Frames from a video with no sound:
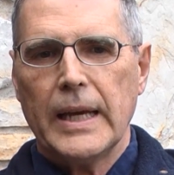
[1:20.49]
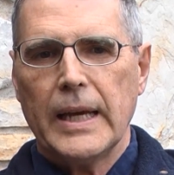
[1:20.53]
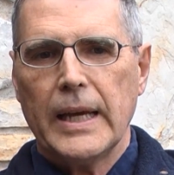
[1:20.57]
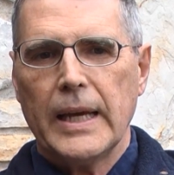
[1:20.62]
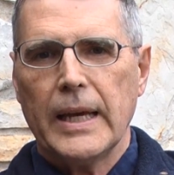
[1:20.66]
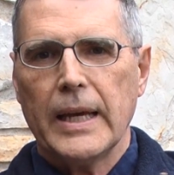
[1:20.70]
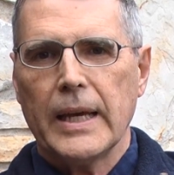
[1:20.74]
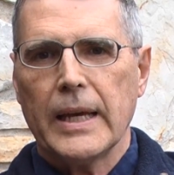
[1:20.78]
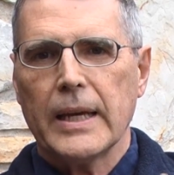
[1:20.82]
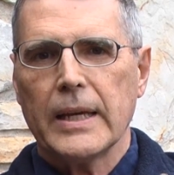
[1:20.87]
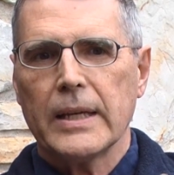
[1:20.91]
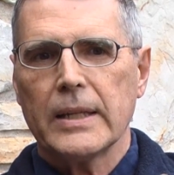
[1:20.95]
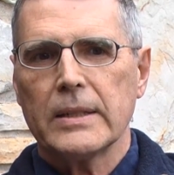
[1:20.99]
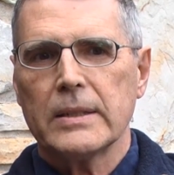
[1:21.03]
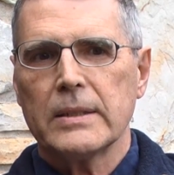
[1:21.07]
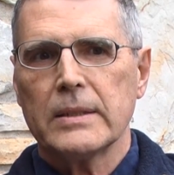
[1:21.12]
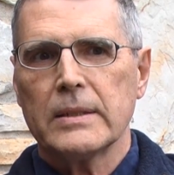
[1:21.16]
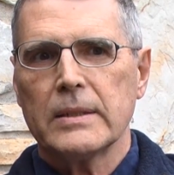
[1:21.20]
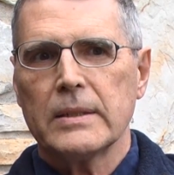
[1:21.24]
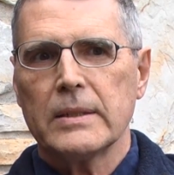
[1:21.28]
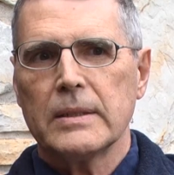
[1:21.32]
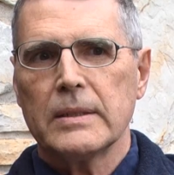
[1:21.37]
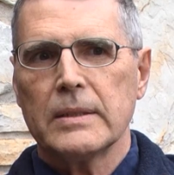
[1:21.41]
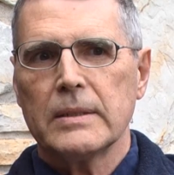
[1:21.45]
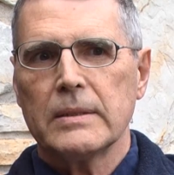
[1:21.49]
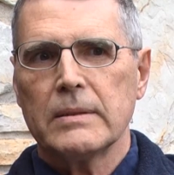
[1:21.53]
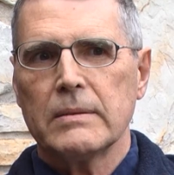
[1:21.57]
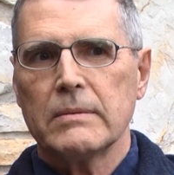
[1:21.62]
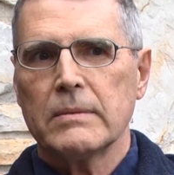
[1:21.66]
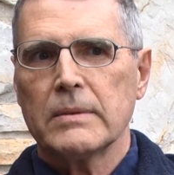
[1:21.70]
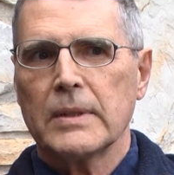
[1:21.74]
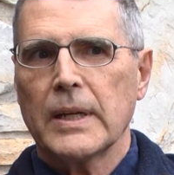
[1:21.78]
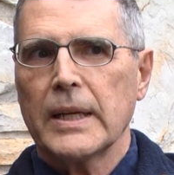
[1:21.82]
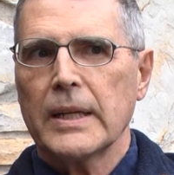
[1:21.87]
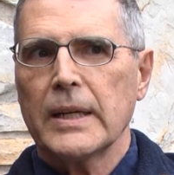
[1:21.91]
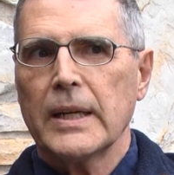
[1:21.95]
And
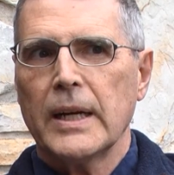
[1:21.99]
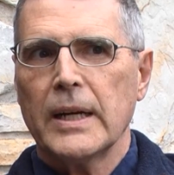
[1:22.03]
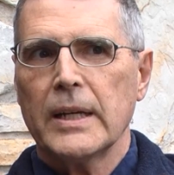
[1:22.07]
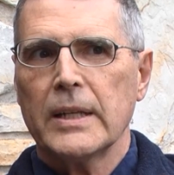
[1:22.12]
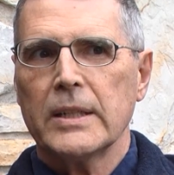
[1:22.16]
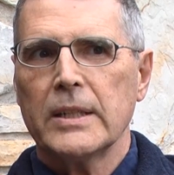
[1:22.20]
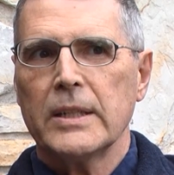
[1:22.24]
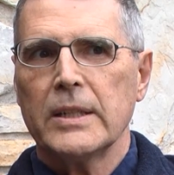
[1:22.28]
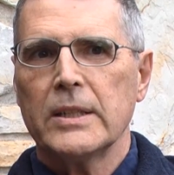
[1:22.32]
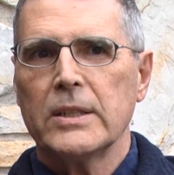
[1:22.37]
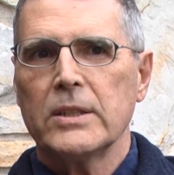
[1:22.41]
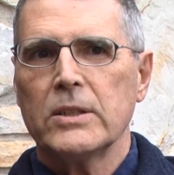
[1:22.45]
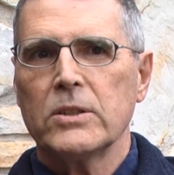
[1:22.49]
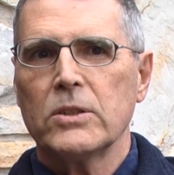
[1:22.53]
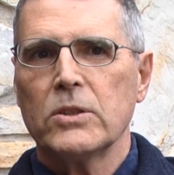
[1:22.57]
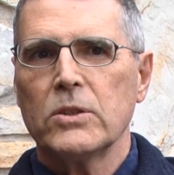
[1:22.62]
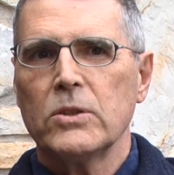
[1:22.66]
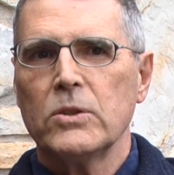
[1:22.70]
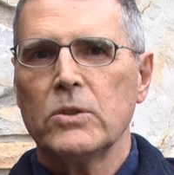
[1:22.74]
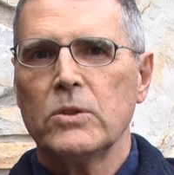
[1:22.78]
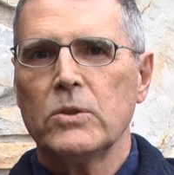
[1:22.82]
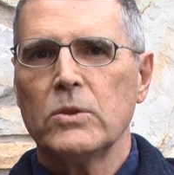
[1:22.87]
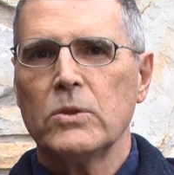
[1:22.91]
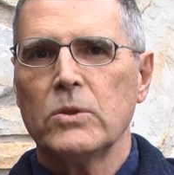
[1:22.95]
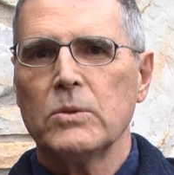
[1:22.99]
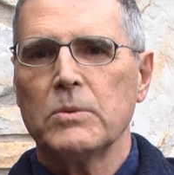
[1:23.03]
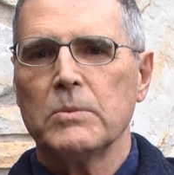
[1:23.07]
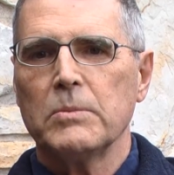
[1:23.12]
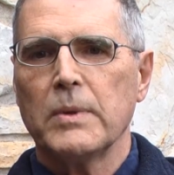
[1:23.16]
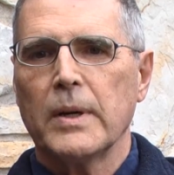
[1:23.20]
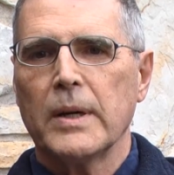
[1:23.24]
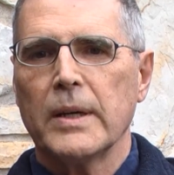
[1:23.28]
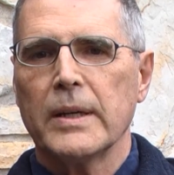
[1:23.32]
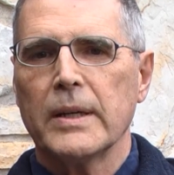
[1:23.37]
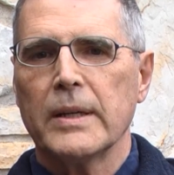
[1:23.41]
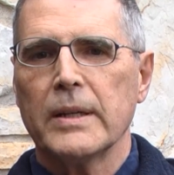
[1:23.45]
when I got into
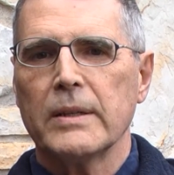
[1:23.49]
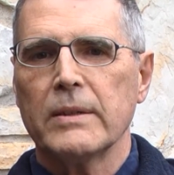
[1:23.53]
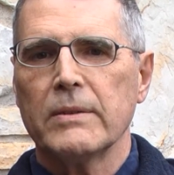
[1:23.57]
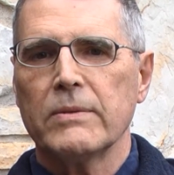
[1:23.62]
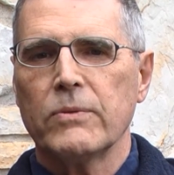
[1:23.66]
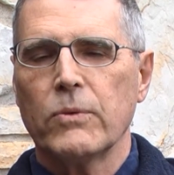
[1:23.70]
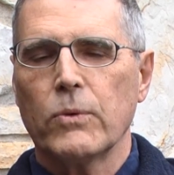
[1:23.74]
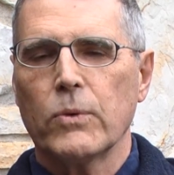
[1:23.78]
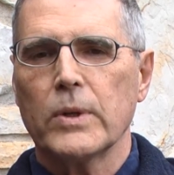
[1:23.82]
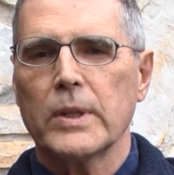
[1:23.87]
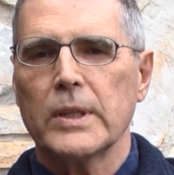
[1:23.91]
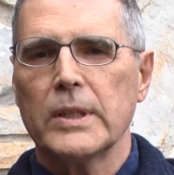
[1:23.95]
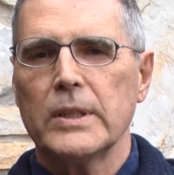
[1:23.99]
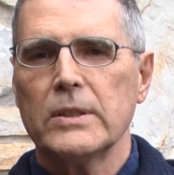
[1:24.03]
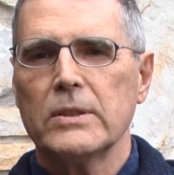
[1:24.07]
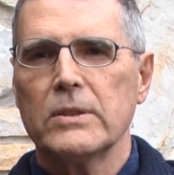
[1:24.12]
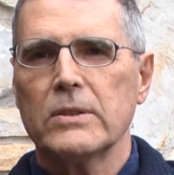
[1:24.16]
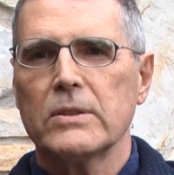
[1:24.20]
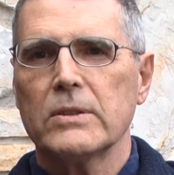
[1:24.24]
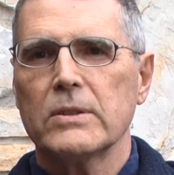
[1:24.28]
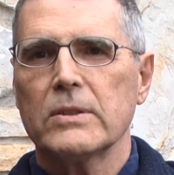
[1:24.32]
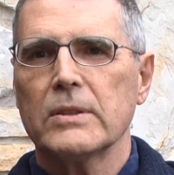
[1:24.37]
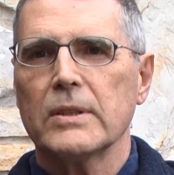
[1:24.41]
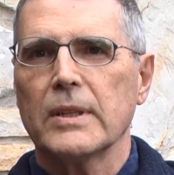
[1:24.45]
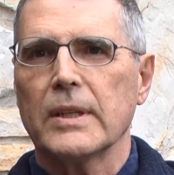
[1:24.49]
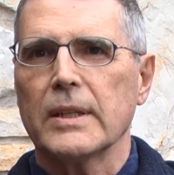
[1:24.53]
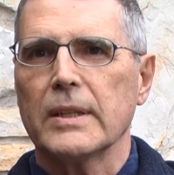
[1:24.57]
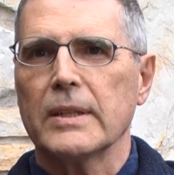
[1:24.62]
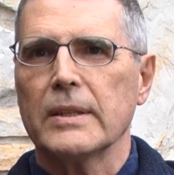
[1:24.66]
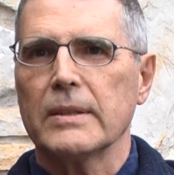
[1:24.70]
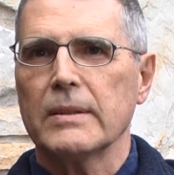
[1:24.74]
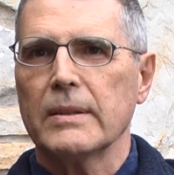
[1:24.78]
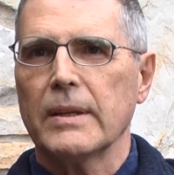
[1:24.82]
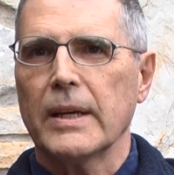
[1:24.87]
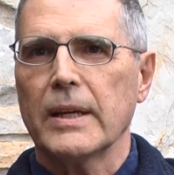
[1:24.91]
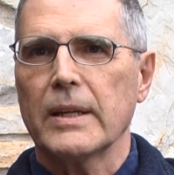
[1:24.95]
my 40s,
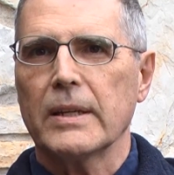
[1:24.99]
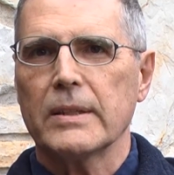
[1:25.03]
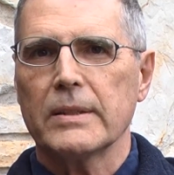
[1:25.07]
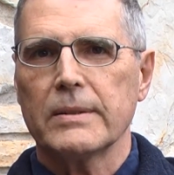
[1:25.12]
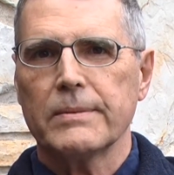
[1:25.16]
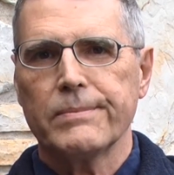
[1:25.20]
I had